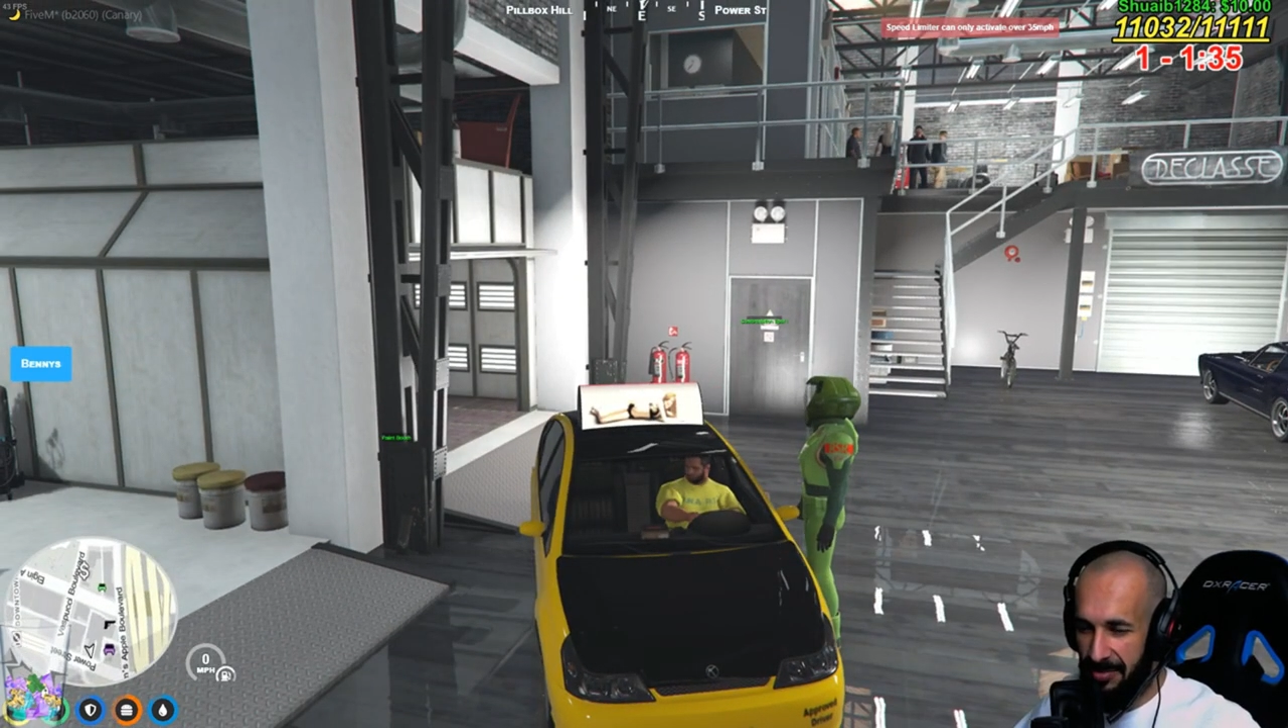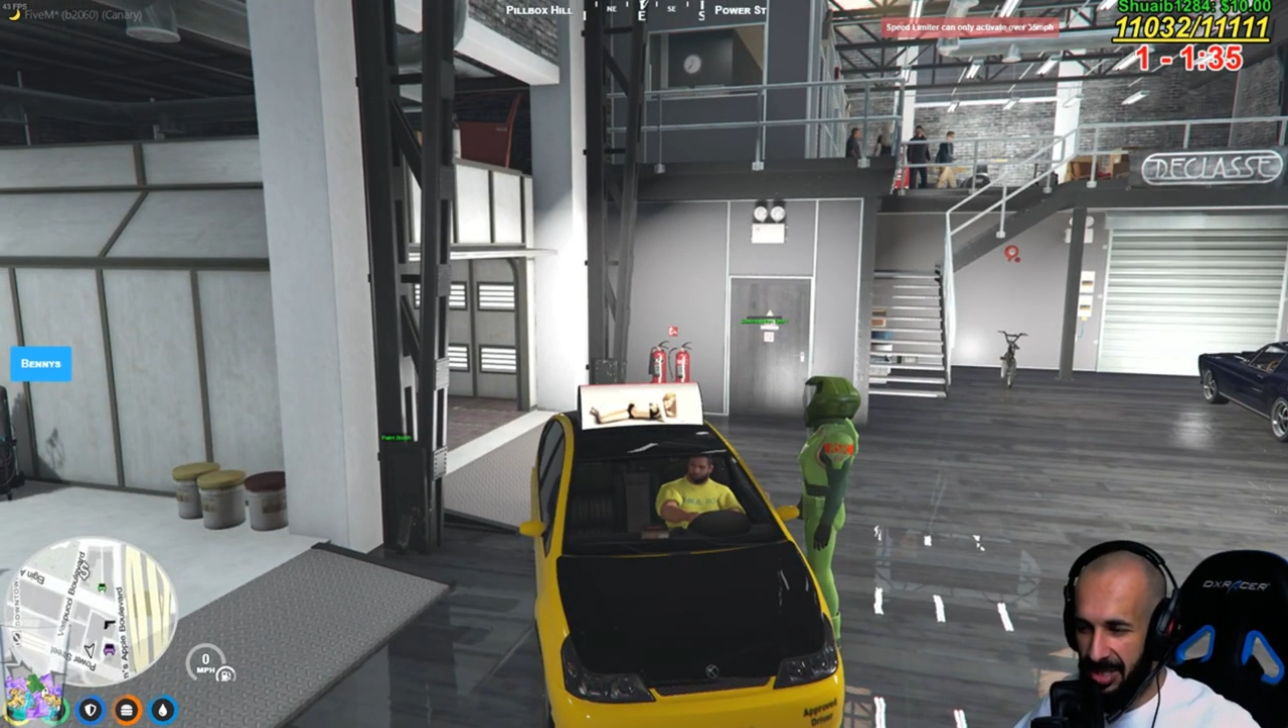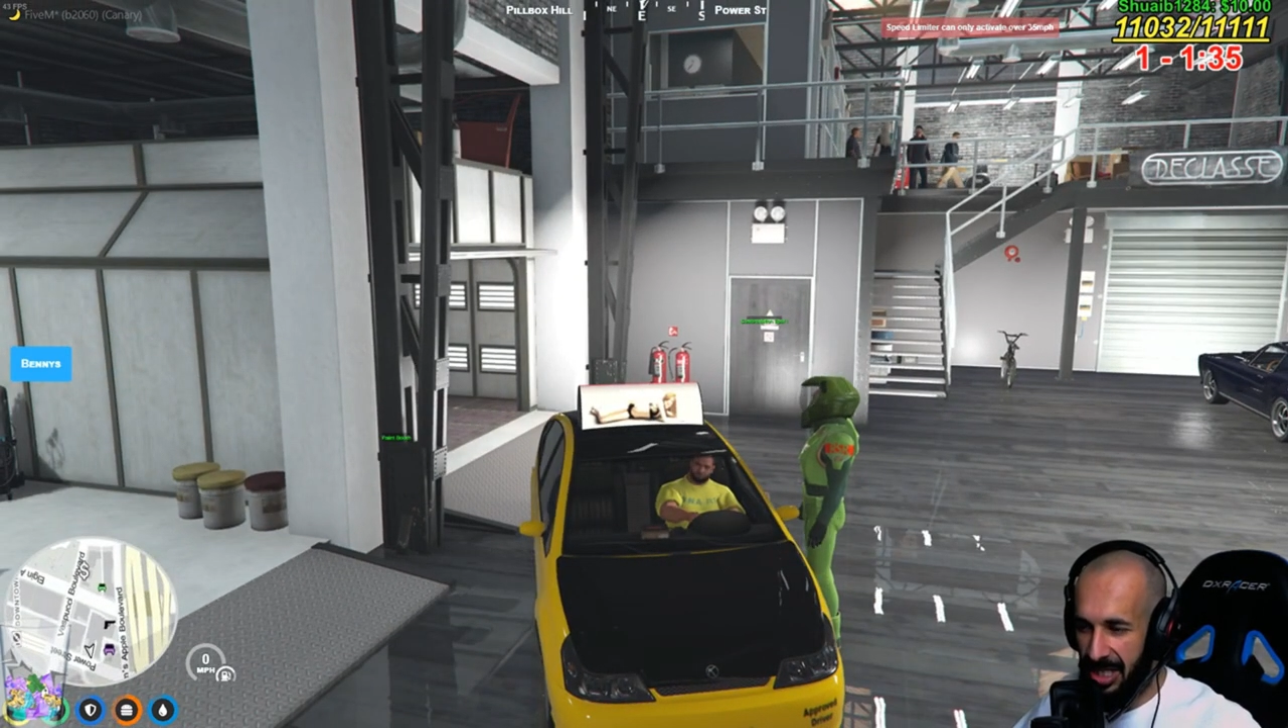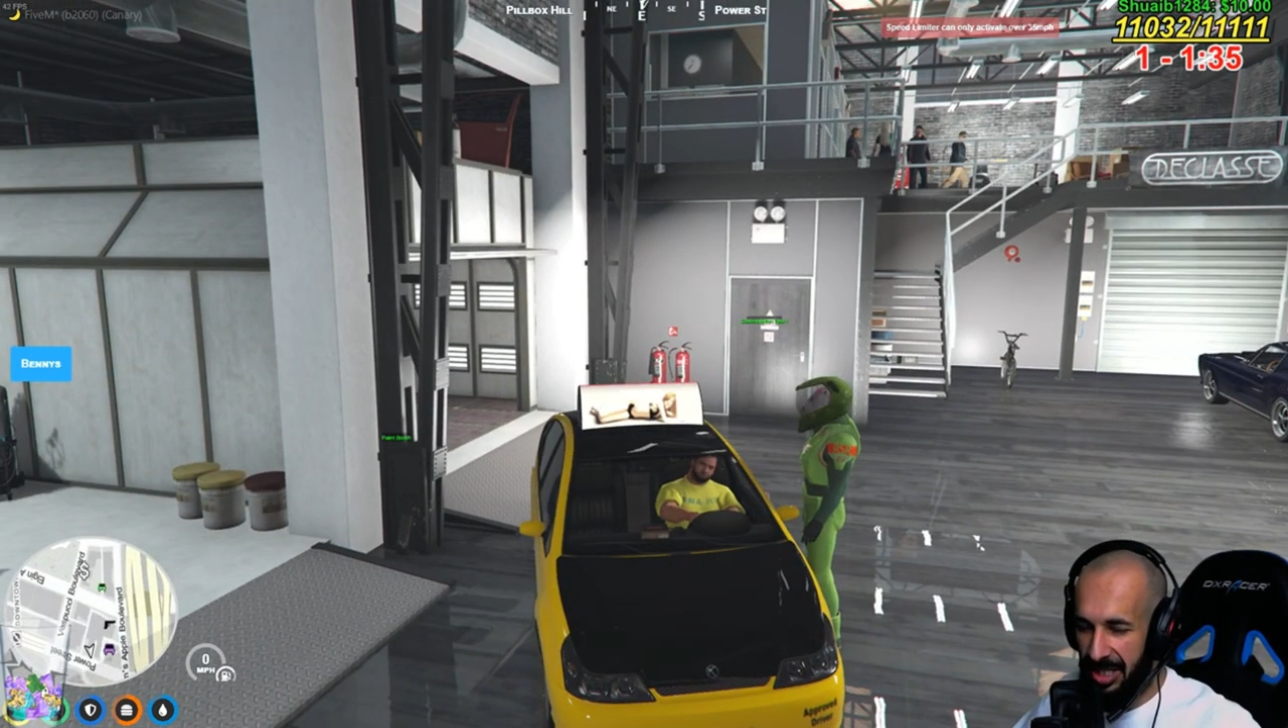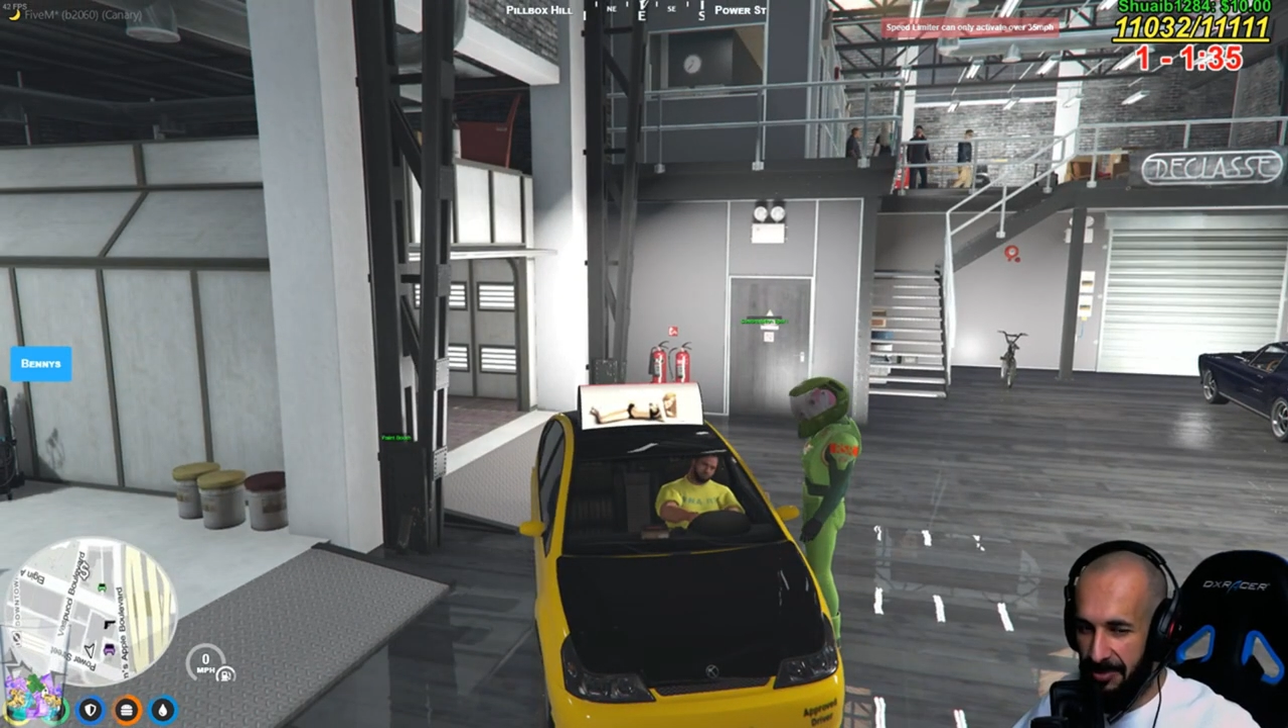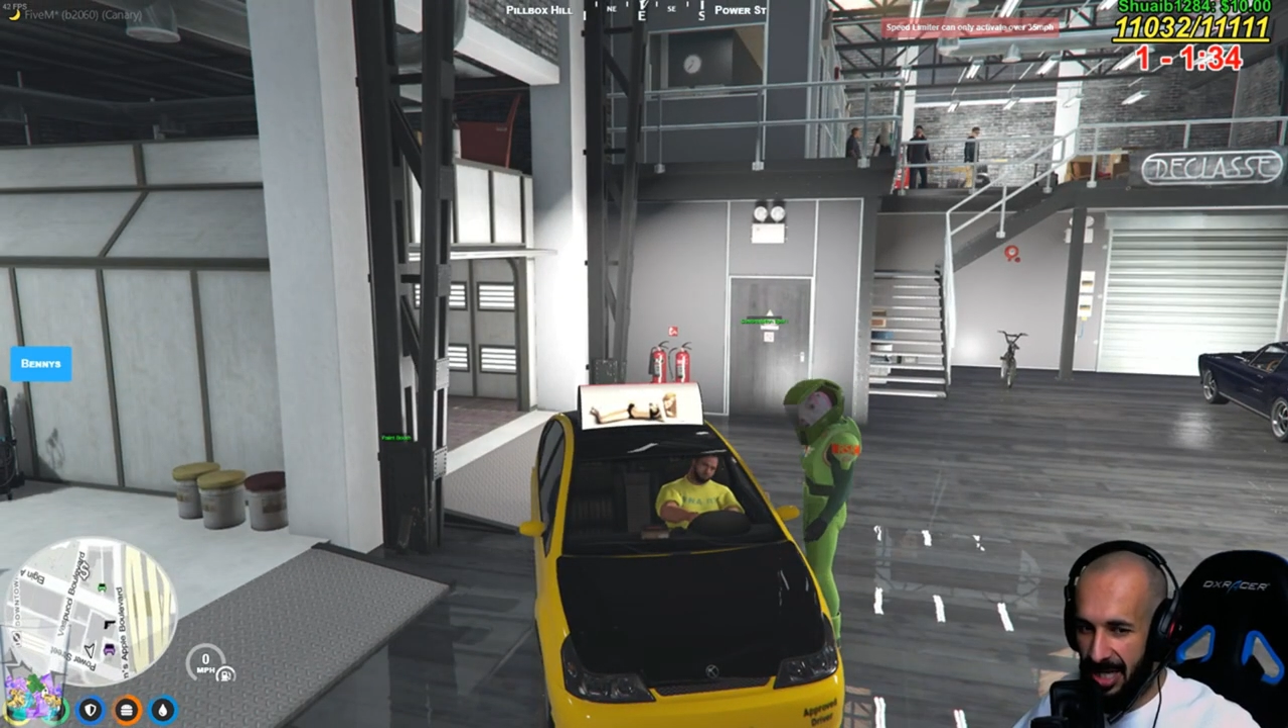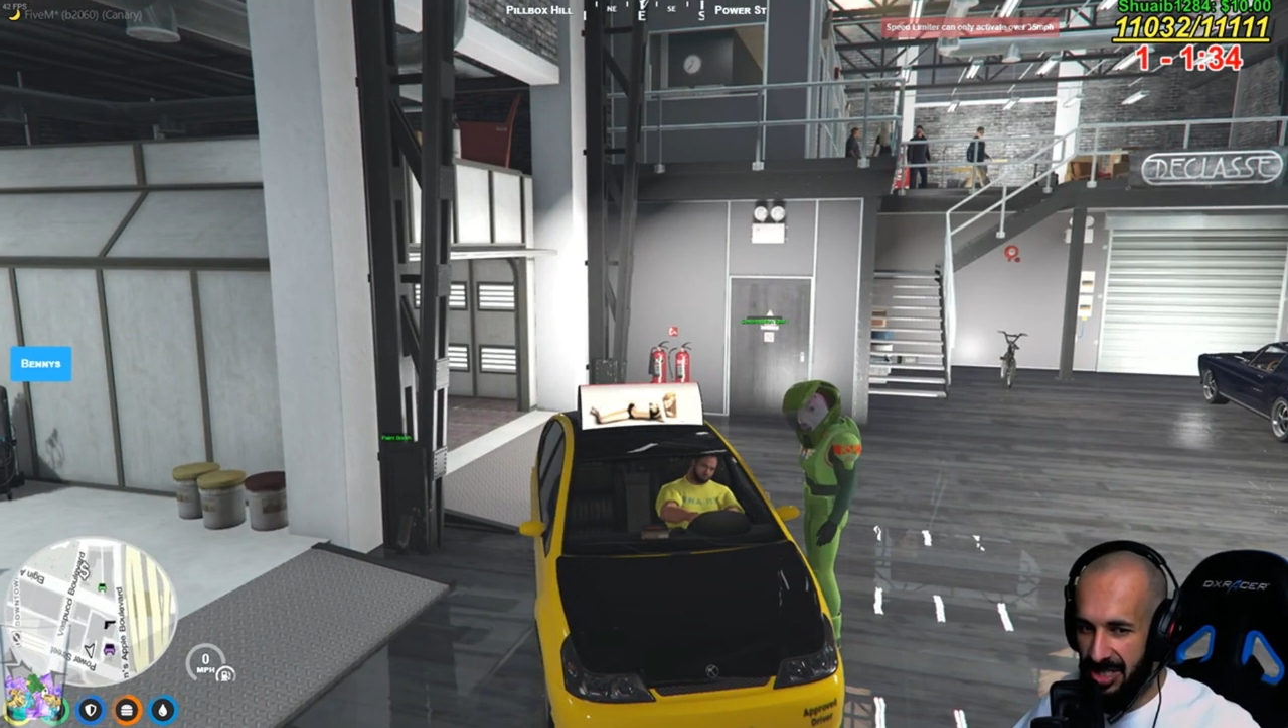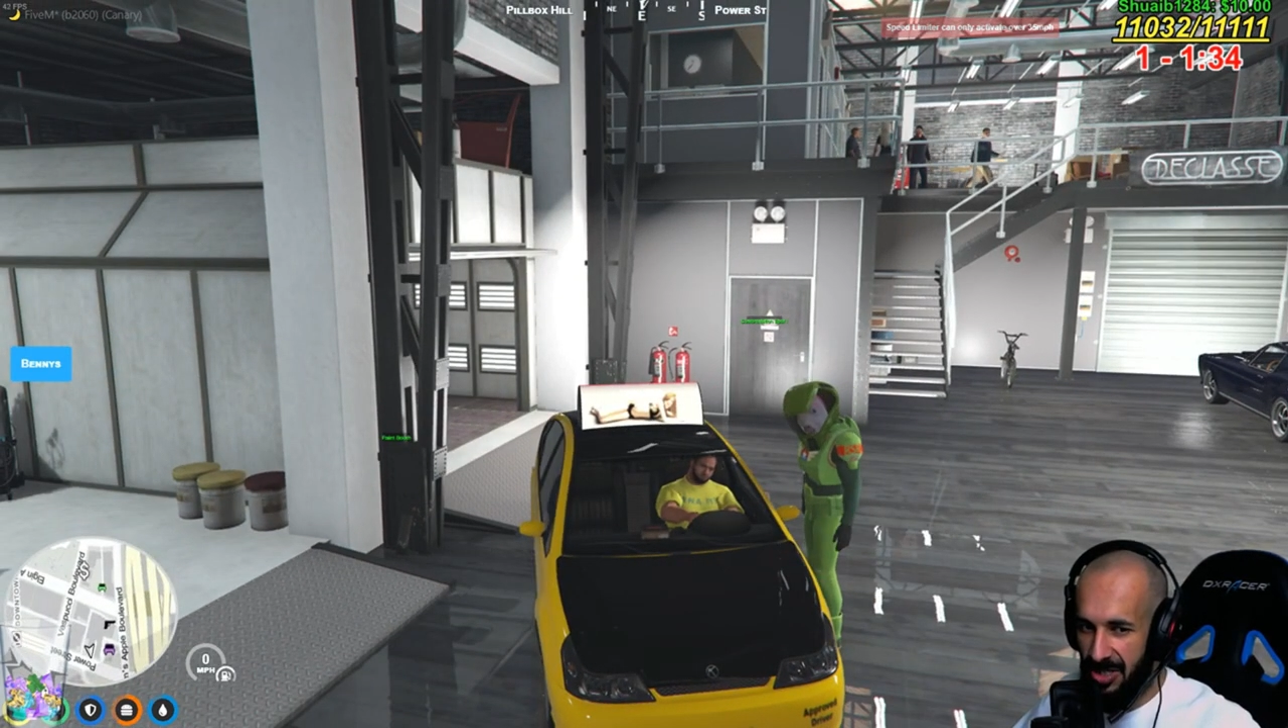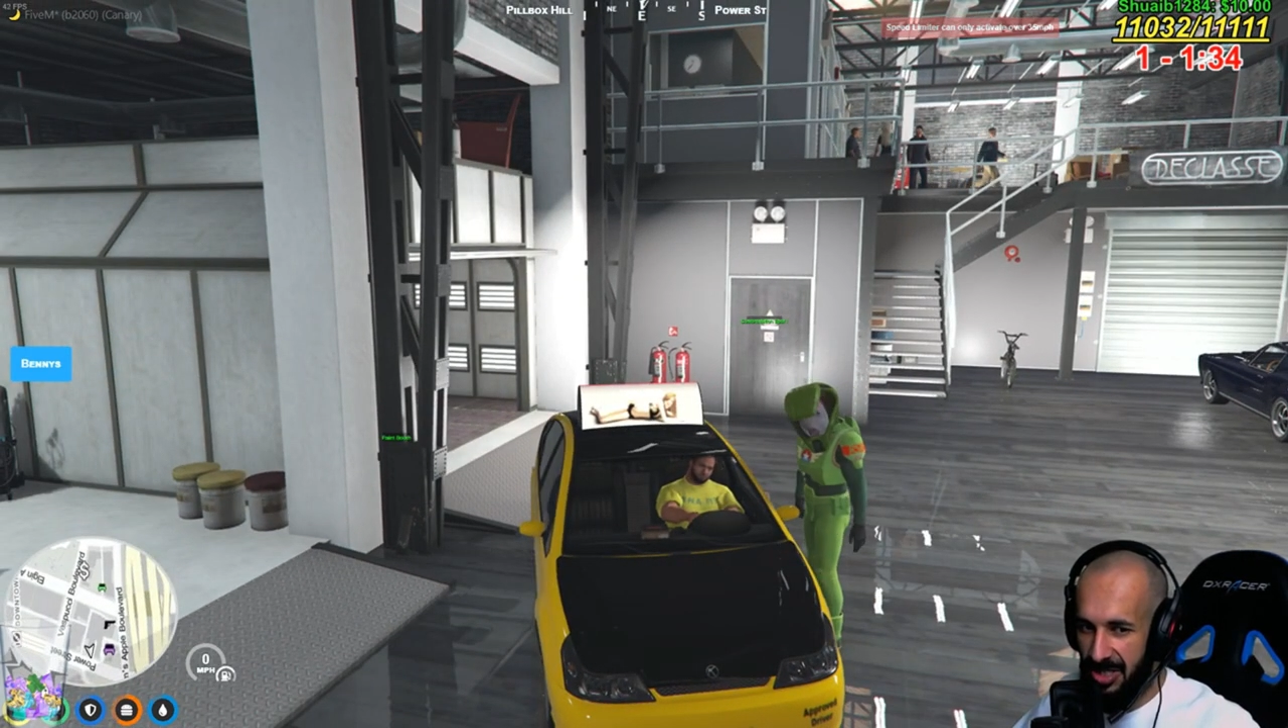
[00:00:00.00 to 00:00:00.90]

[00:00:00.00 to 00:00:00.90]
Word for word: take me as hostage.